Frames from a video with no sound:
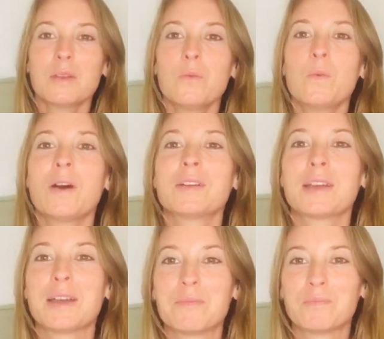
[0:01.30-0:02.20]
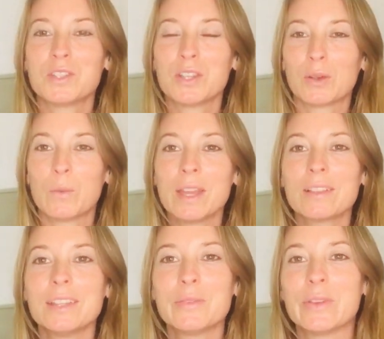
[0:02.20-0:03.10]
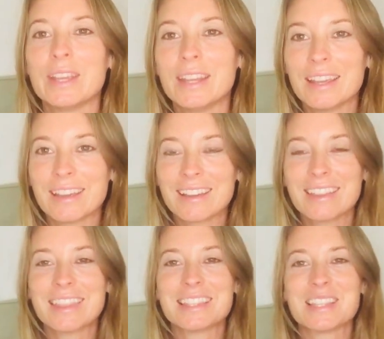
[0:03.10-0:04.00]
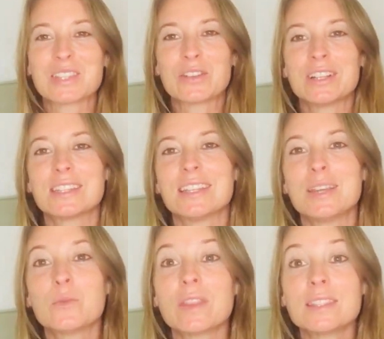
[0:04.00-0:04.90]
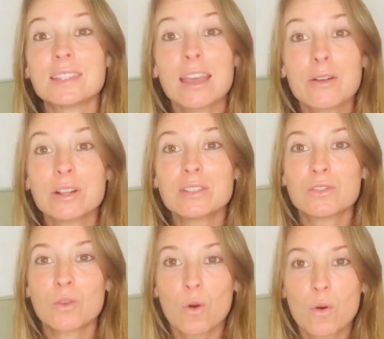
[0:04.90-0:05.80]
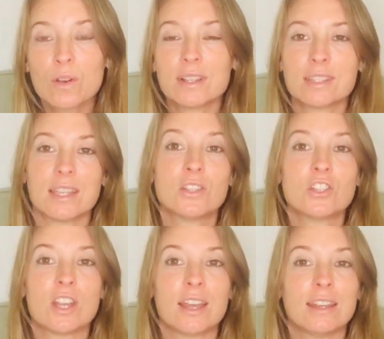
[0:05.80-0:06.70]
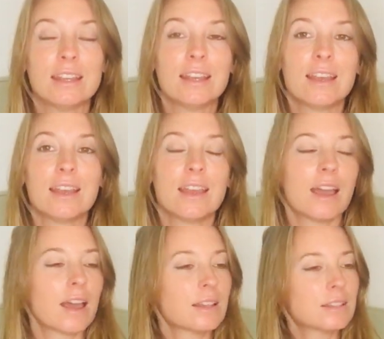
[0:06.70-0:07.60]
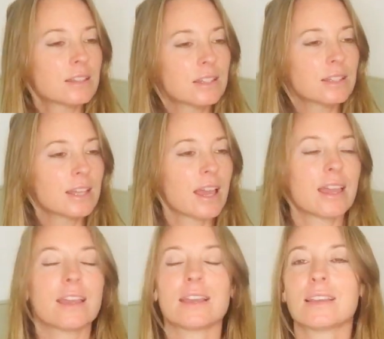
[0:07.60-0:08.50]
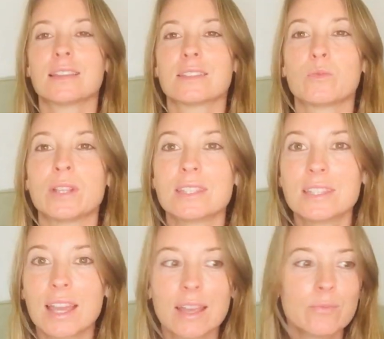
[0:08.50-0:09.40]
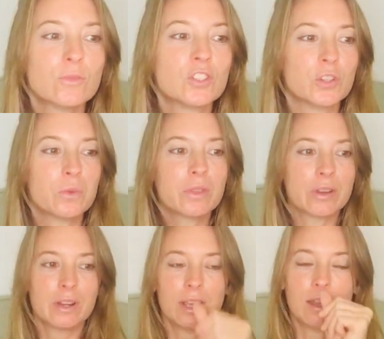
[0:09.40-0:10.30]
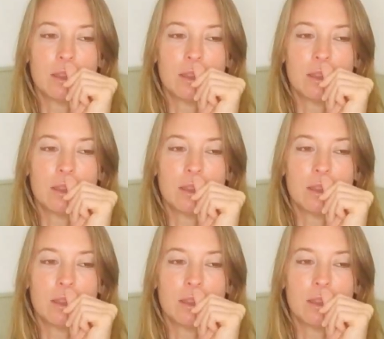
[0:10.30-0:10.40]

Welcome to your weekly reading. This is Kristen with Sacred Soul Ascension, and today is Wednesday, June 30th.